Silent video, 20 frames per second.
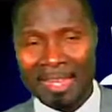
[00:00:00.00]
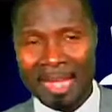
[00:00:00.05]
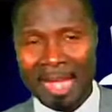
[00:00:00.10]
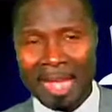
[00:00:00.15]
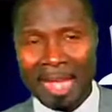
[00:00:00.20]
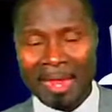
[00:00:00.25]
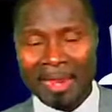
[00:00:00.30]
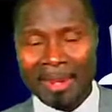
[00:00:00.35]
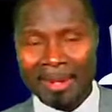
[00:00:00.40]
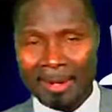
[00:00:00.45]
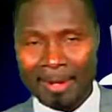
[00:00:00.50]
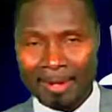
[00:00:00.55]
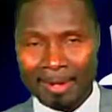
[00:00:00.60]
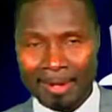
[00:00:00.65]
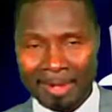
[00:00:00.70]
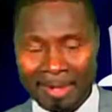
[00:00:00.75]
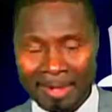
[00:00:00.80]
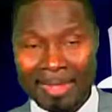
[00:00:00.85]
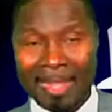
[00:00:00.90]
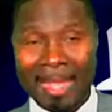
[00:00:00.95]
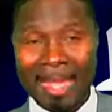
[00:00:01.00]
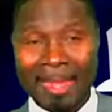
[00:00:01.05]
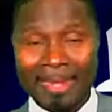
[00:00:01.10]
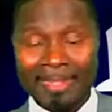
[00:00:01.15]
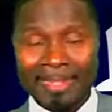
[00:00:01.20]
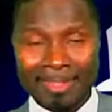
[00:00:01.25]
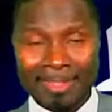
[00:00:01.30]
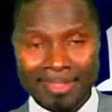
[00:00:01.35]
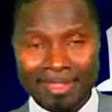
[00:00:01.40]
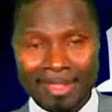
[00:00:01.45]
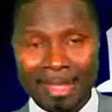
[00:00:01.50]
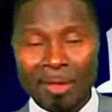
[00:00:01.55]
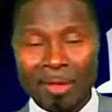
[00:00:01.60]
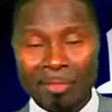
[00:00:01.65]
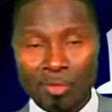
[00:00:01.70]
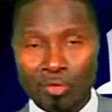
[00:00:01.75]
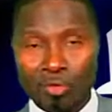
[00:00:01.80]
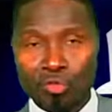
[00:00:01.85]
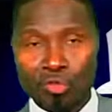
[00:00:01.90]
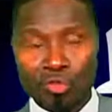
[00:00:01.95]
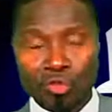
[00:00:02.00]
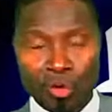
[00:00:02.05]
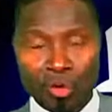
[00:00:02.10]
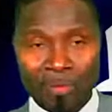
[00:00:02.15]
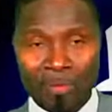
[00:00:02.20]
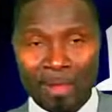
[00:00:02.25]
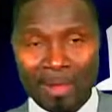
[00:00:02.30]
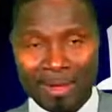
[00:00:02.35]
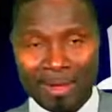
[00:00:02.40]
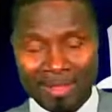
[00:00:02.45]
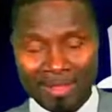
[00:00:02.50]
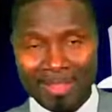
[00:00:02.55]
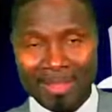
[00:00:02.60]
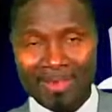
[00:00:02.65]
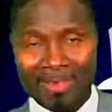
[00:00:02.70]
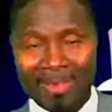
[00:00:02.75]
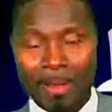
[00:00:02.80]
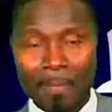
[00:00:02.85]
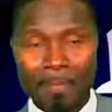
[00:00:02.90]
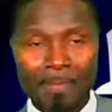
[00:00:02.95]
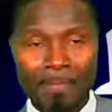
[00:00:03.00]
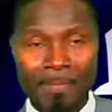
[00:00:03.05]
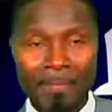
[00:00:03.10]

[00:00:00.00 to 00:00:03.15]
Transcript: The legal aid is now going to cover this area.